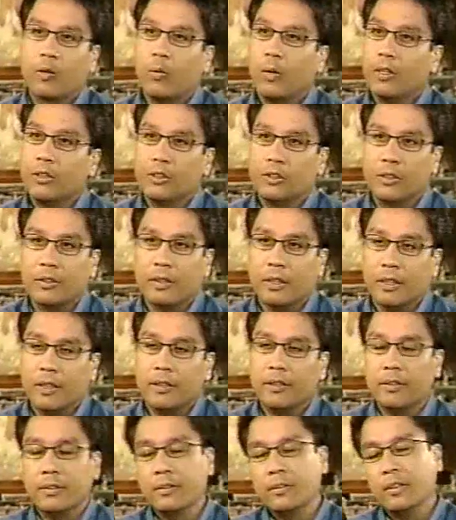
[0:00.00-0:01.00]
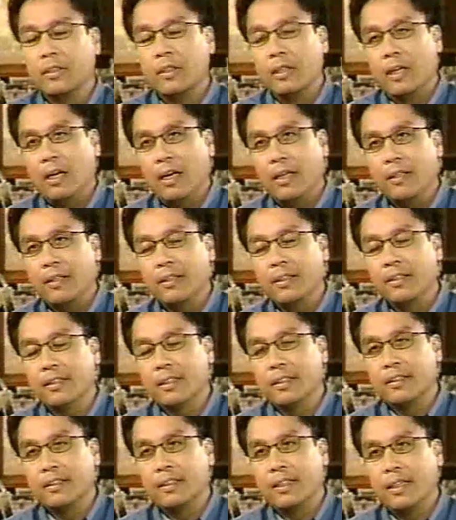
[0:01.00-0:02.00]
Well, that's a fair question, Lynn.
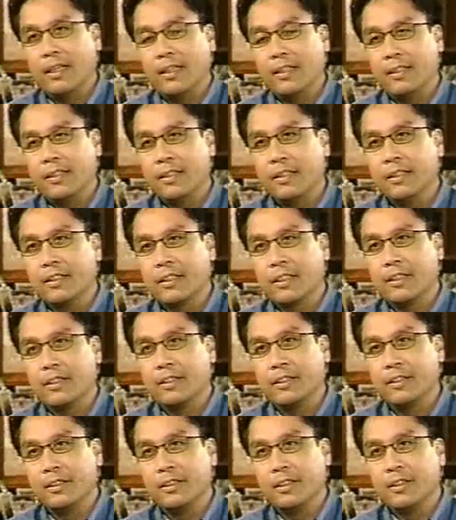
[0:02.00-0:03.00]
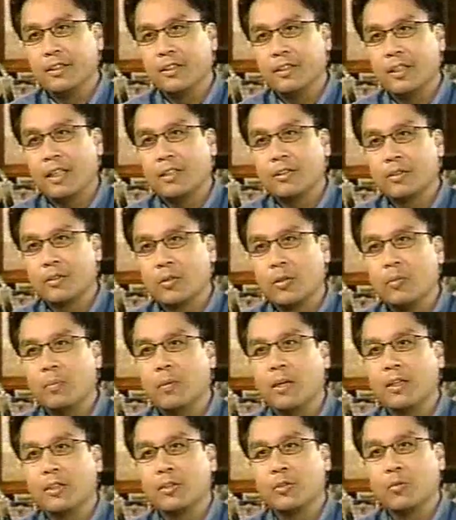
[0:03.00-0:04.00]
I think that
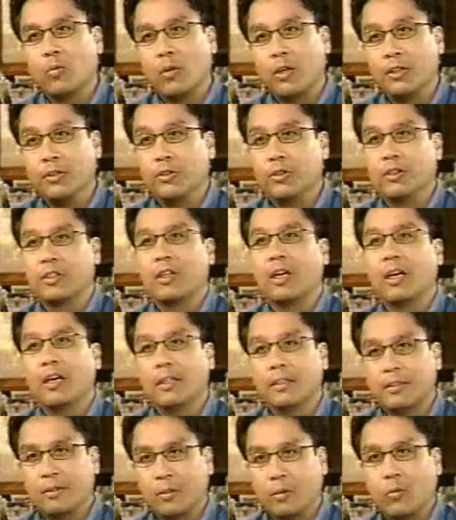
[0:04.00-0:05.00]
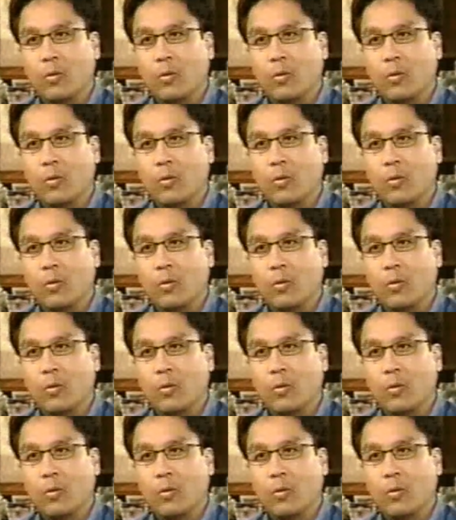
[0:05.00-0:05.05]
it's not so much where you